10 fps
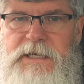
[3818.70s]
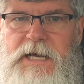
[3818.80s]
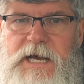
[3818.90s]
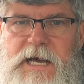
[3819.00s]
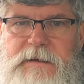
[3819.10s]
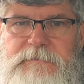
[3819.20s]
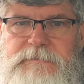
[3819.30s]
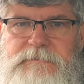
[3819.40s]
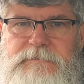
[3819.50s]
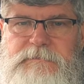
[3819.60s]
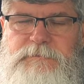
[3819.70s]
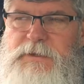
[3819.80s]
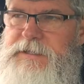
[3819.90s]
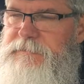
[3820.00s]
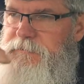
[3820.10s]

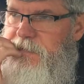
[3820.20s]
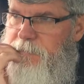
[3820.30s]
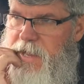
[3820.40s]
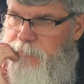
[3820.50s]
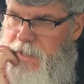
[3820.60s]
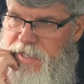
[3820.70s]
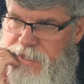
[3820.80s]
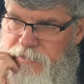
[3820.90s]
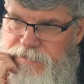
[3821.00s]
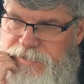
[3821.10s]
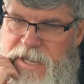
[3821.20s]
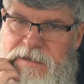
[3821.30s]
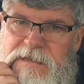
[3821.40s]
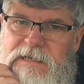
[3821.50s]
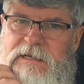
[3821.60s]
But the bottom line here is that
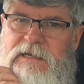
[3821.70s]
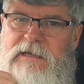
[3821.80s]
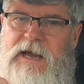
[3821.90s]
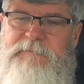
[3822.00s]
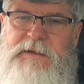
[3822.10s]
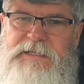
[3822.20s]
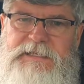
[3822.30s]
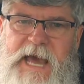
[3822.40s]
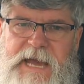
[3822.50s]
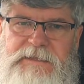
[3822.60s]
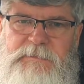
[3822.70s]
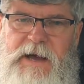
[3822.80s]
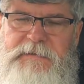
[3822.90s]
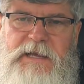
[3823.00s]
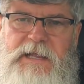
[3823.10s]
I've been attacked
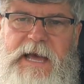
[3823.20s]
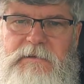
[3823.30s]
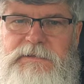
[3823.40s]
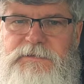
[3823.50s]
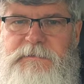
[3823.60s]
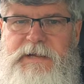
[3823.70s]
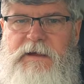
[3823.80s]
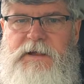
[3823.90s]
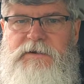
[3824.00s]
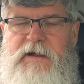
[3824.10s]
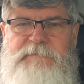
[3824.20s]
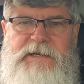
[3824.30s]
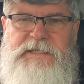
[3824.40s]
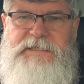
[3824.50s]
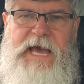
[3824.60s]
by the clowns from down under. I've
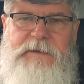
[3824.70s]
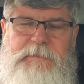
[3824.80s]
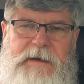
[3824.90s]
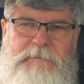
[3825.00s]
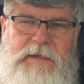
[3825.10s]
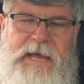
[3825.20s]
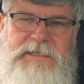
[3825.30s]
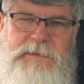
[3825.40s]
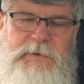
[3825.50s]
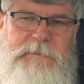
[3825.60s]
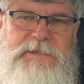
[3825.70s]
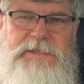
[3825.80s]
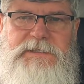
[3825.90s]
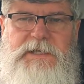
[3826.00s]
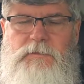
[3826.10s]
been attacked by black
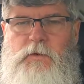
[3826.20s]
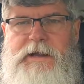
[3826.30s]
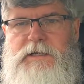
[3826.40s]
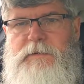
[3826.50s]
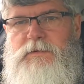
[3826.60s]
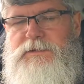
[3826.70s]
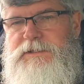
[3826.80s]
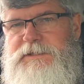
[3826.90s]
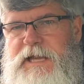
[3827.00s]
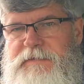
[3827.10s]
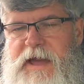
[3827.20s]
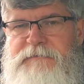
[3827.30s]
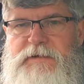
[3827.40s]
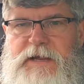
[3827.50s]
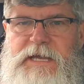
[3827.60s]
supremacists and white liberals in South
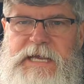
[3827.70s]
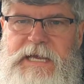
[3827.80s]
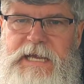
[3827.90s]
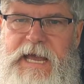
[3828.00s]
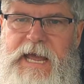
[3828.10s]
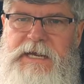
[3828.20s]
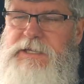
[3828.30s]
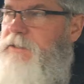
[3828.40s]
Africa and in